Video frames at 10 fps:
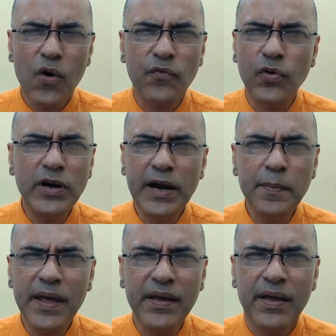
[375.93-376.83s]
wouldn't
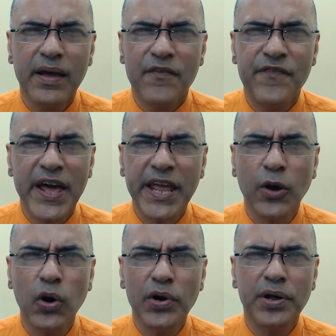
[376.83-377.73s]
be very
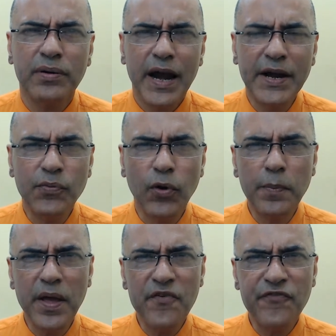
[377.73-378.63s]
good. It would
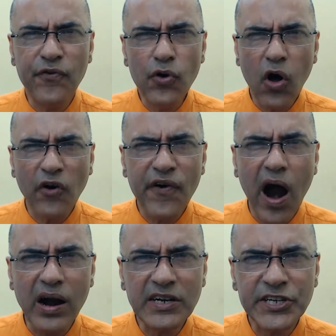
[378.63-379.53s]
be full of
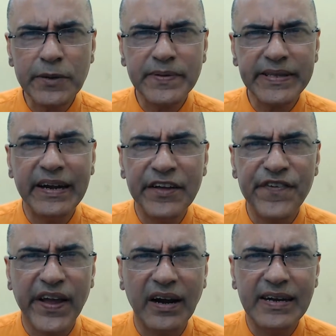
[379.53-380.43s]
hardships and
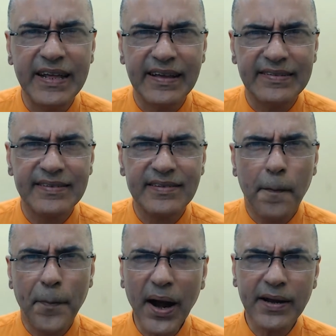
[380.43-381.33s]

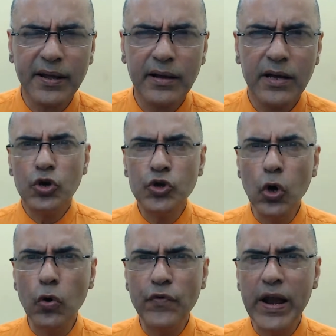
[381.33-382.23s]
difficulties. But
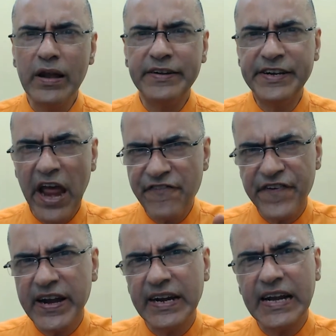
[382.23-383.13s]
you will
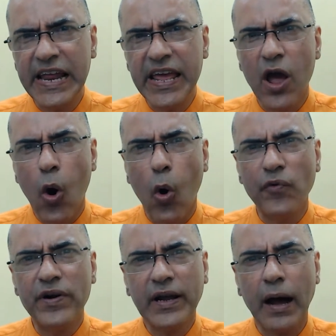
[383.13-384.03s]
definitely
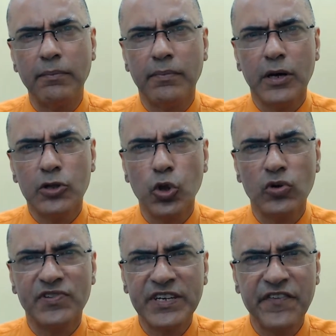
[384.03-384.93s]
overcome
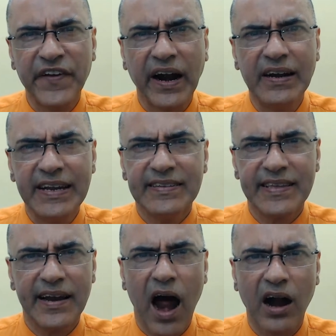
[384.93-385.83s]
those difficulties
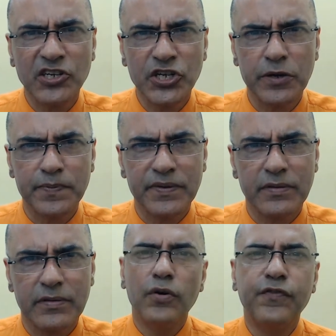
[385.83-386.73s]
and
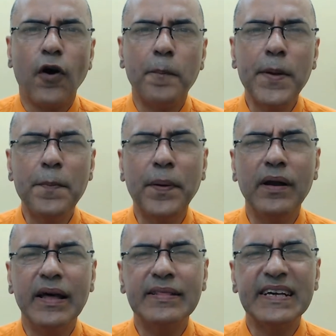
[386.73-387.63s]
hardships. For
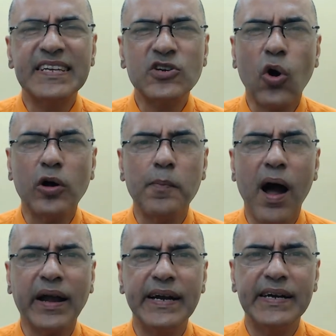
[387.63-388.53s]
people in the stock
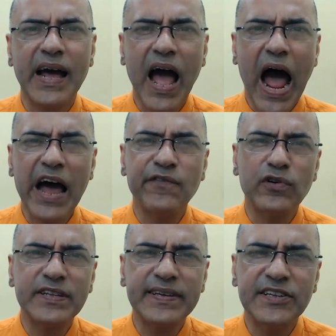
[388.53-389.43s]
market, I
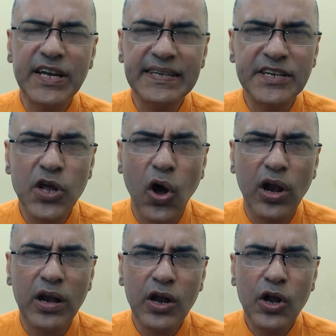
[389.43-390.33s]
would suggest you
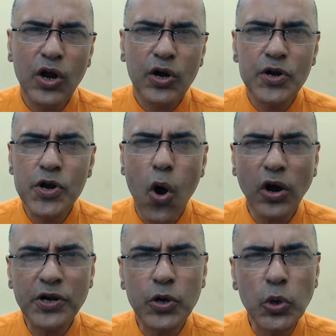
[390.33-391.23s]
all
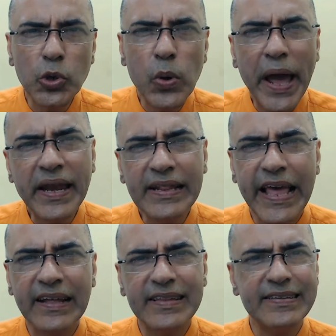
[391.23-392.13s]
not to do
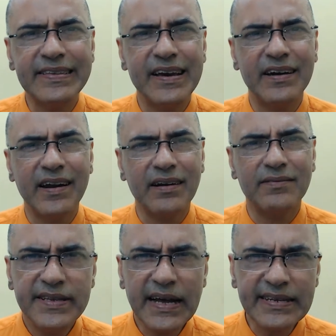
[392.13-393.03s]
anything this year.
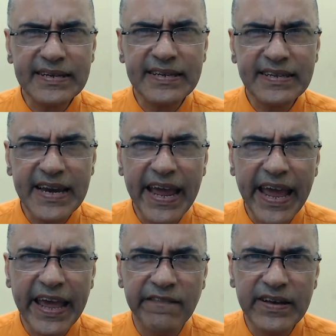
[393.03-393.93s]
Just
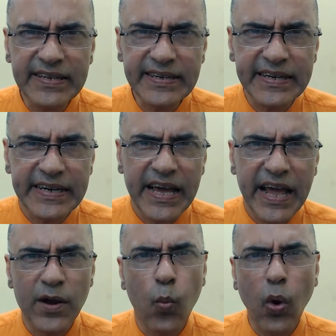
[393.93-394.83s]
stay
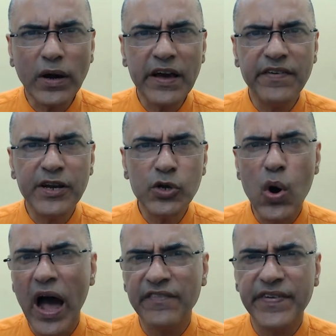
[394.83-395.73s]
invested in whatever you
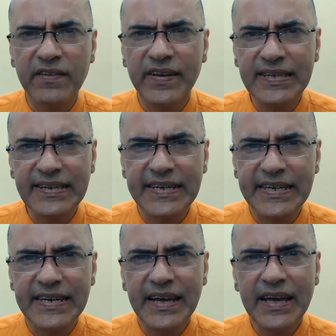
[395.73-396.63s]
have
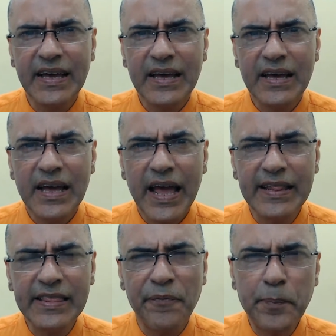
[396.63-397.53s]
invested
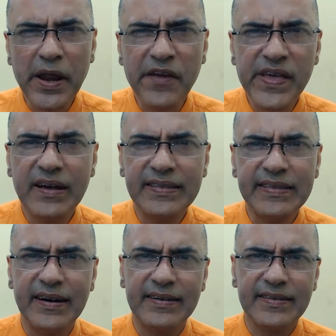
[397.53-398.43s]
in the previous
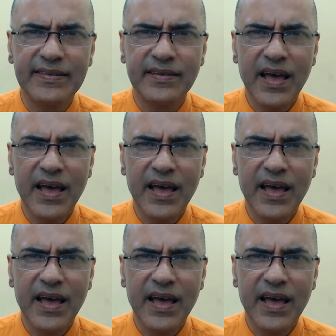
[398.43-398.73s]
years